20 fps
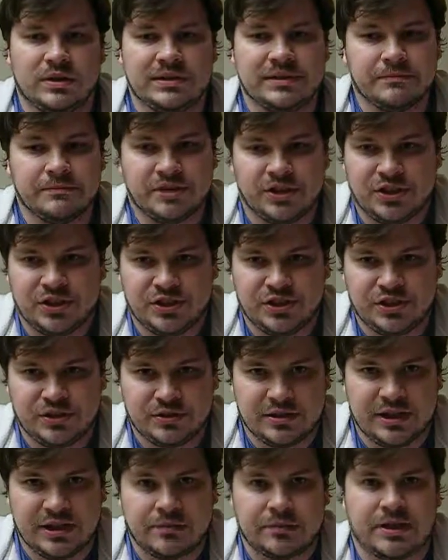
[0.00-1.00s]
what's a
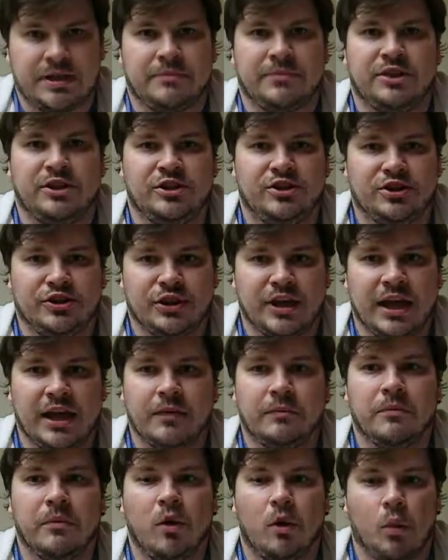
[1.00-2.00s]
tabletop miniature
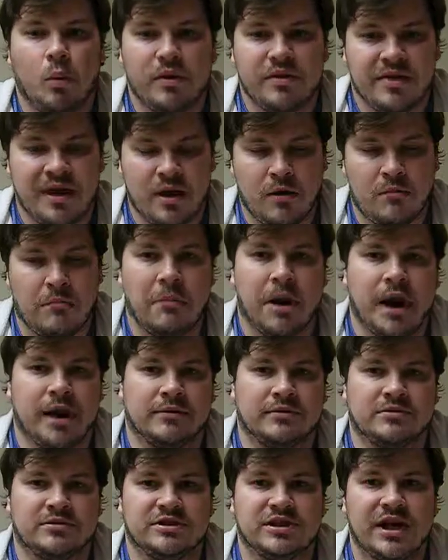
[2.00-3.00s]
game without
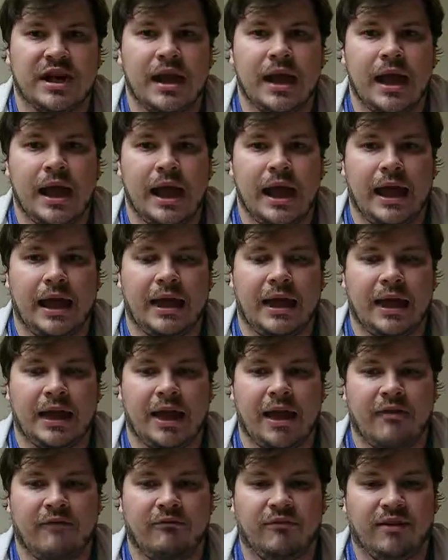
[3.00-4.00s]
models.
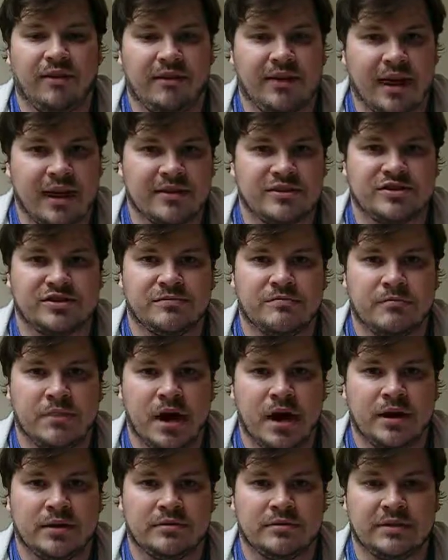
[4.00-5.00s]
And I've got
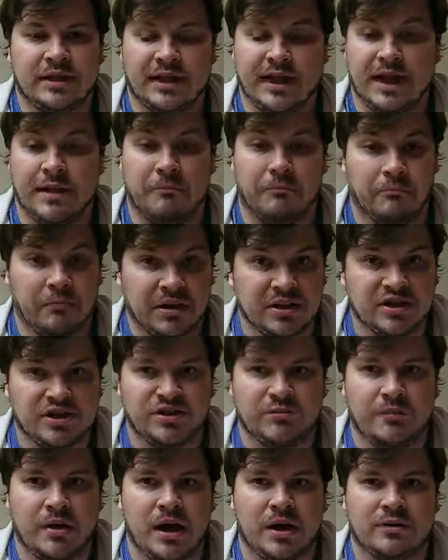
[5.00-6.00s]
I got a
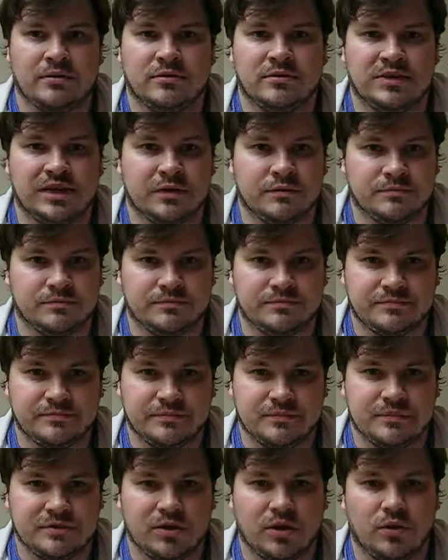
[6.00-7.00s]
bunch of models. I'll
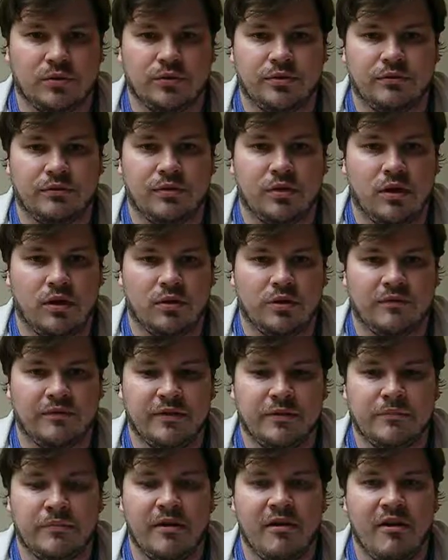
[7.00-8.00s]
go through all
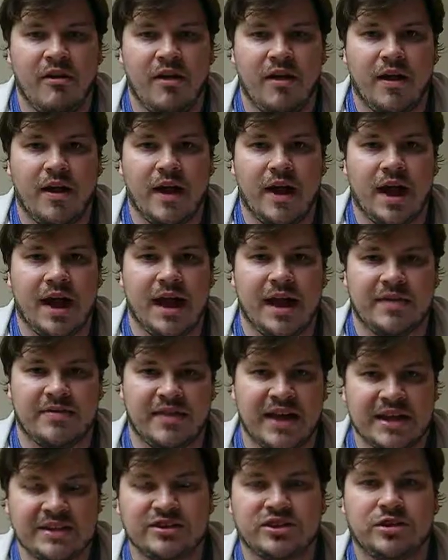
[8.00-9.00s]
of them,
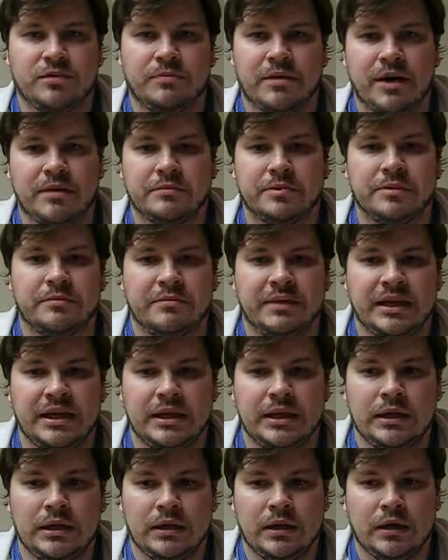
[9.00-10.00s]
and that's going to probably
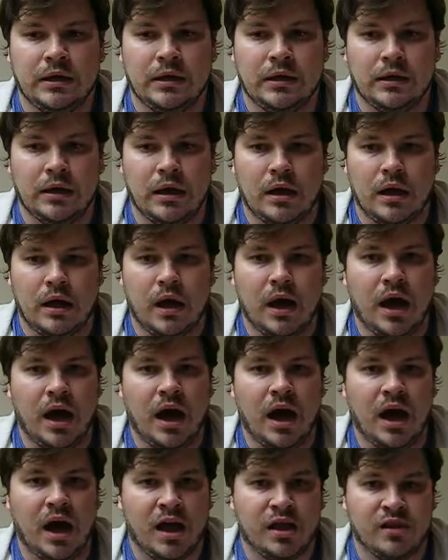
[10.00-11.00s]
be
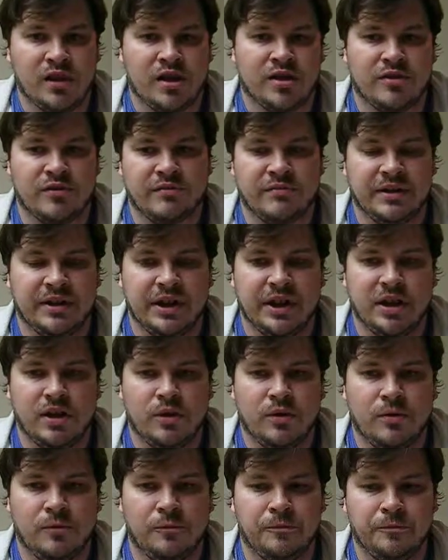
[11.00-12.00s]
another
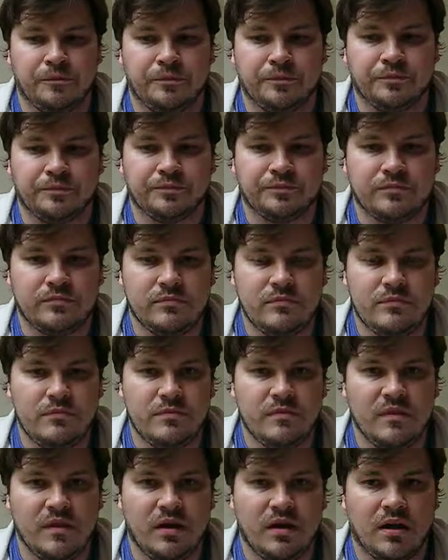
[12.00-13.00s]
video
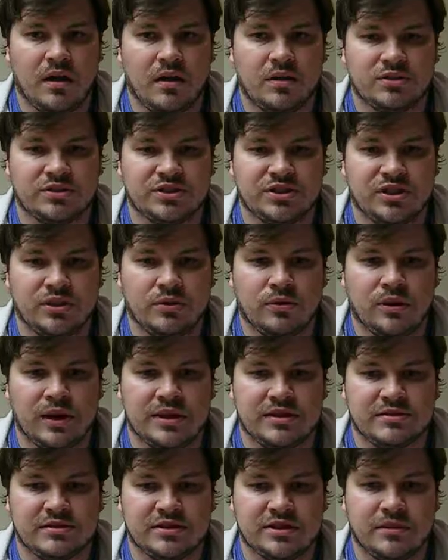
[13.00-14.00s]
also
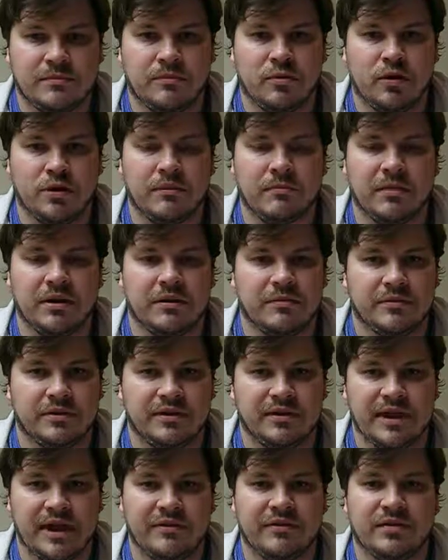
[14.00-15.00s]
at some point, but
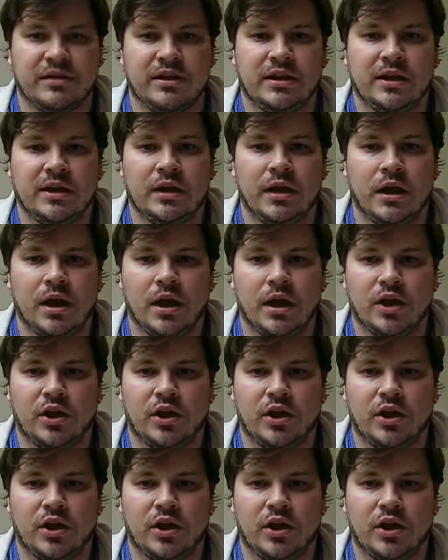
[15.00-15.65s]
definitely